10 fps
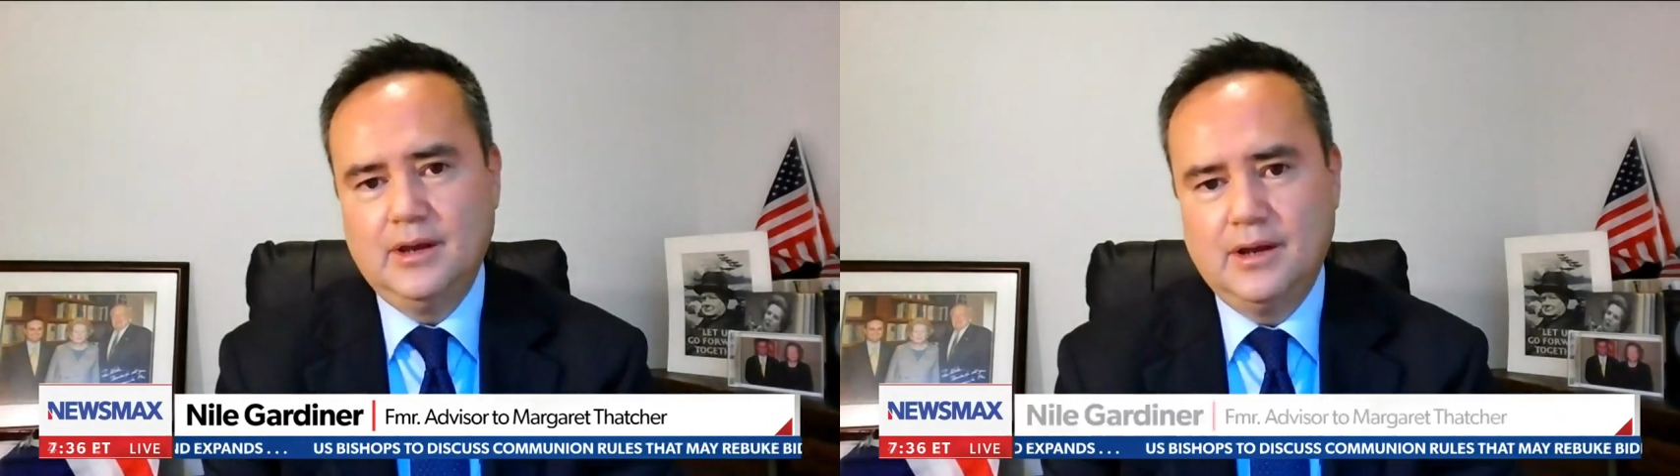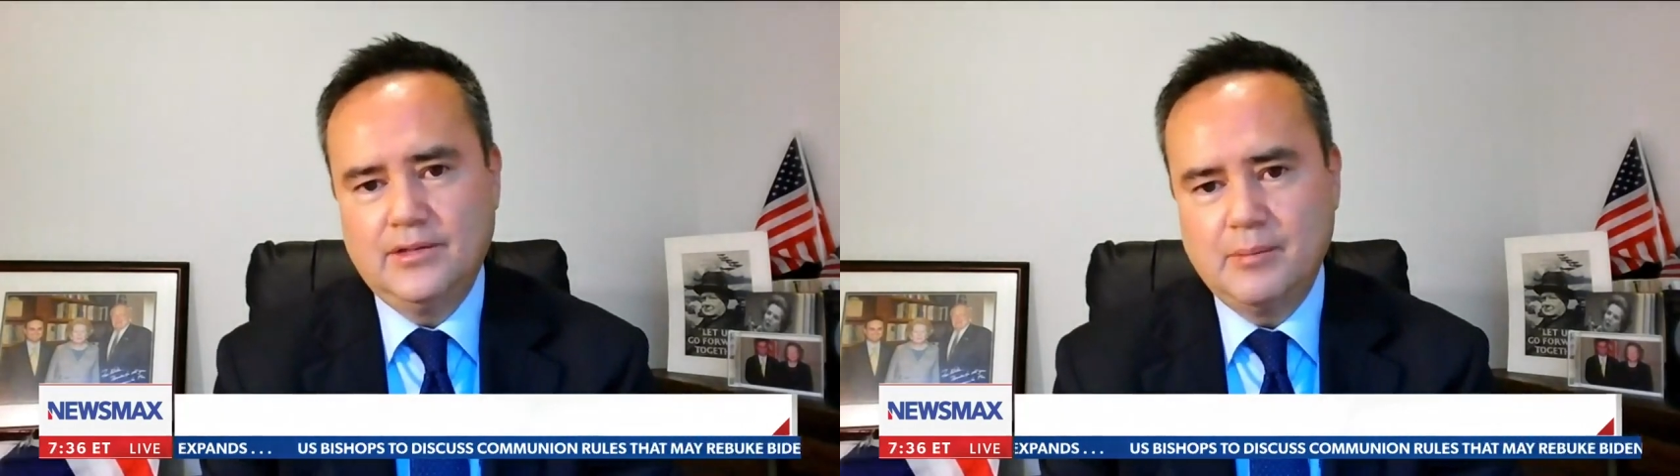
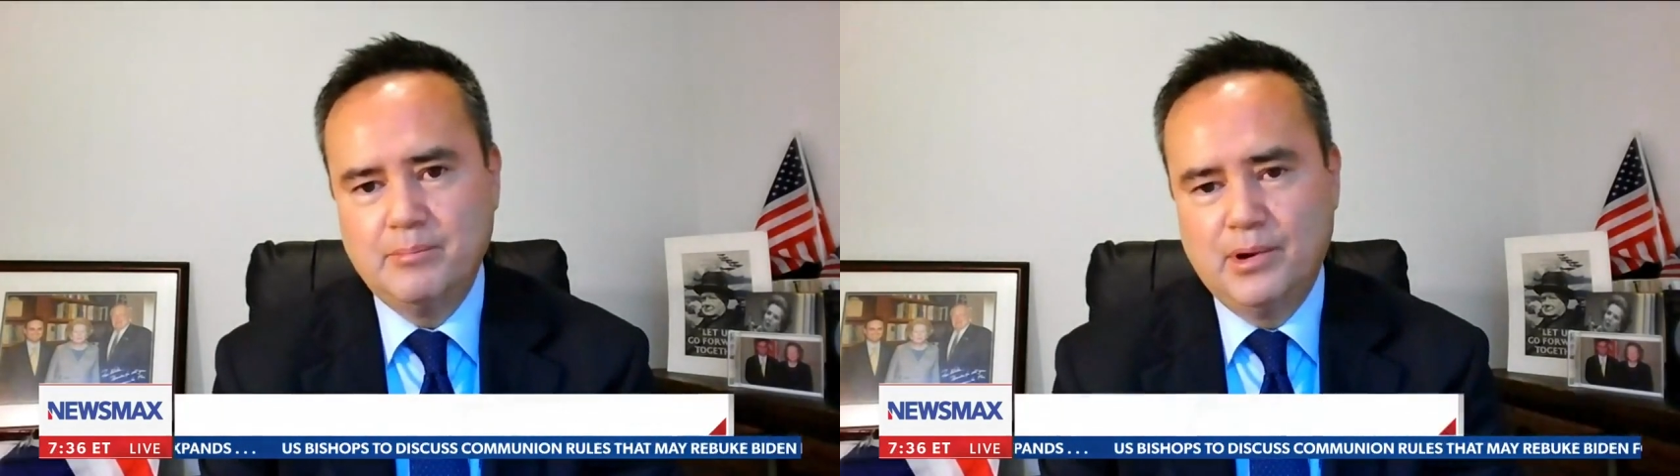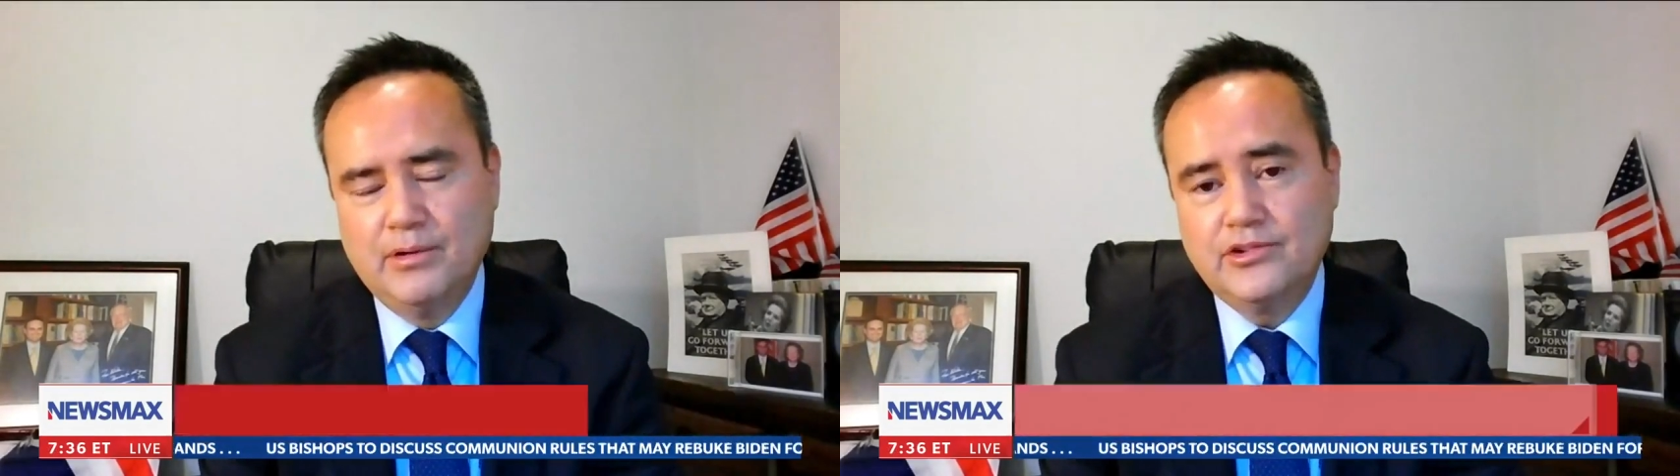I
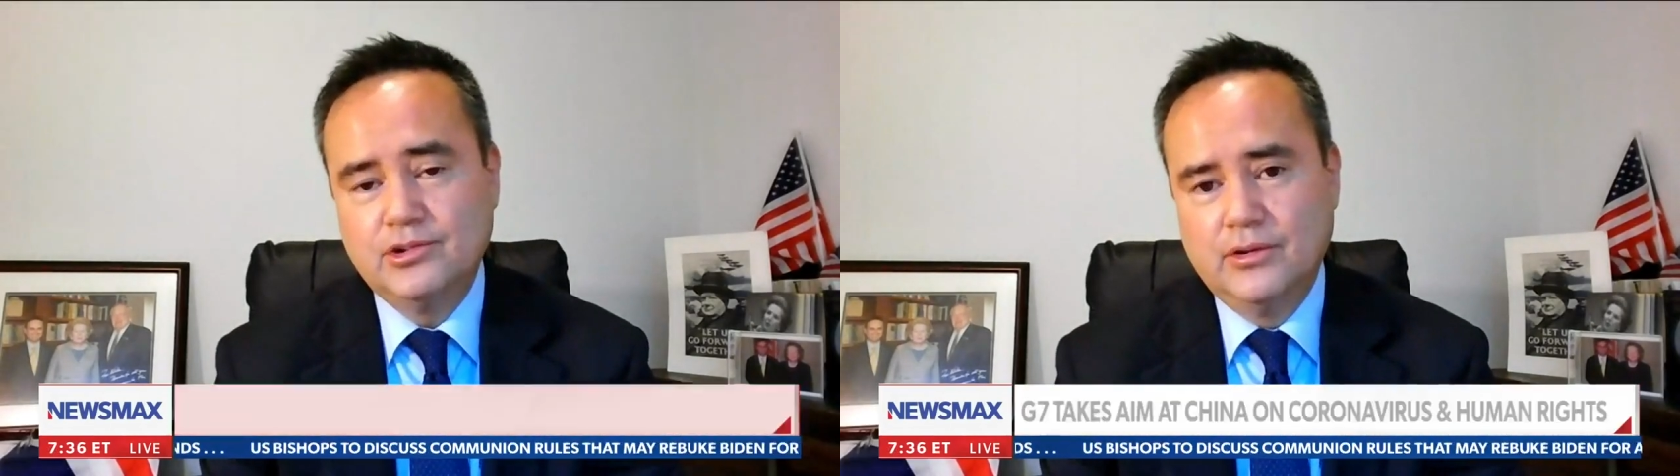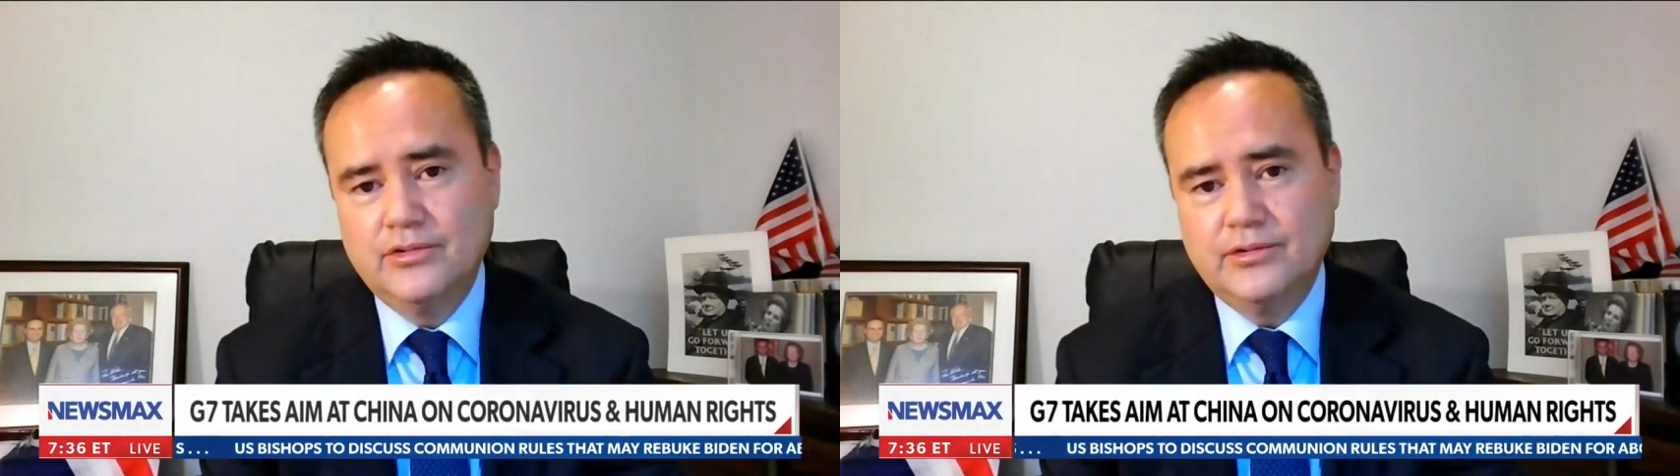think
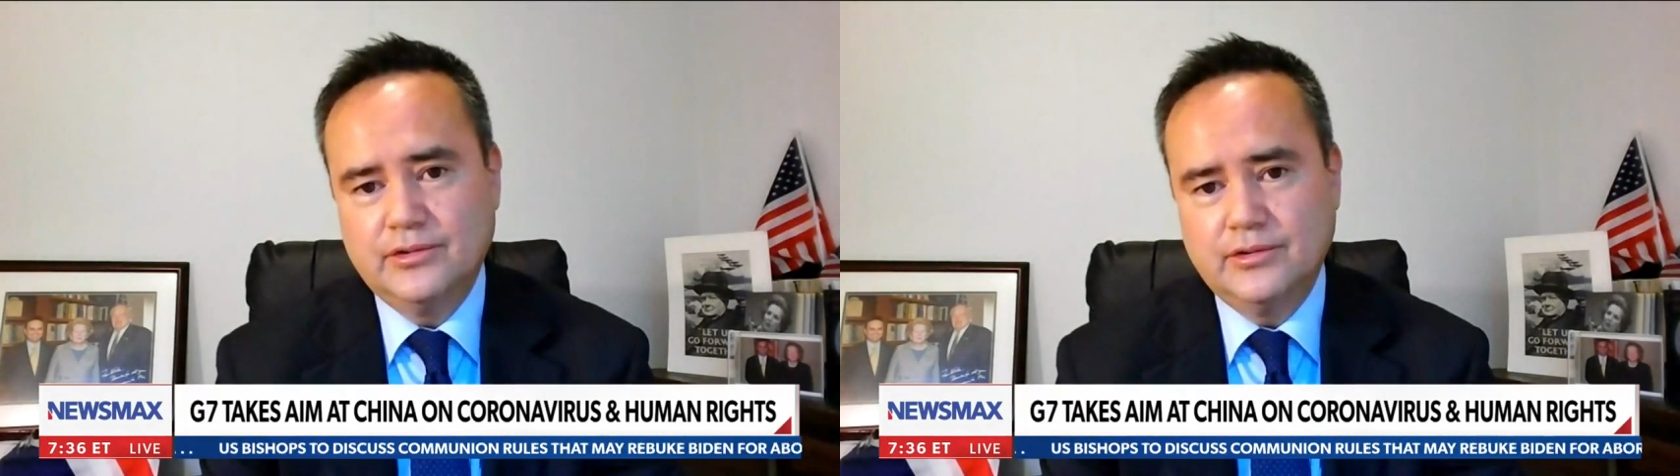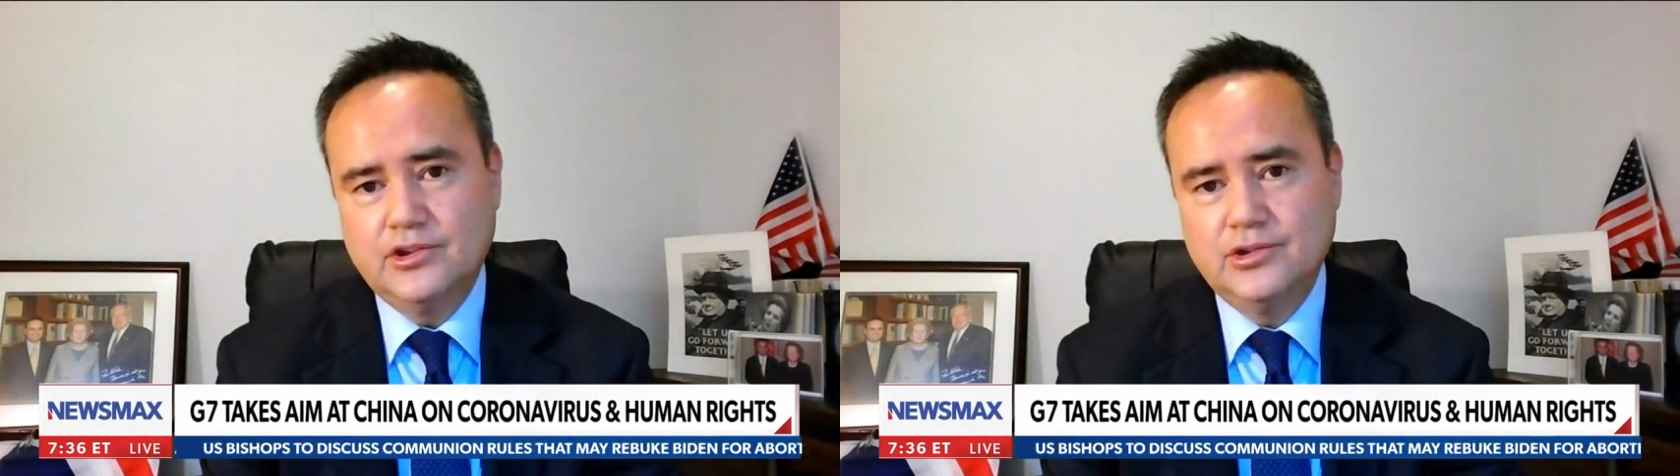Boris Johnson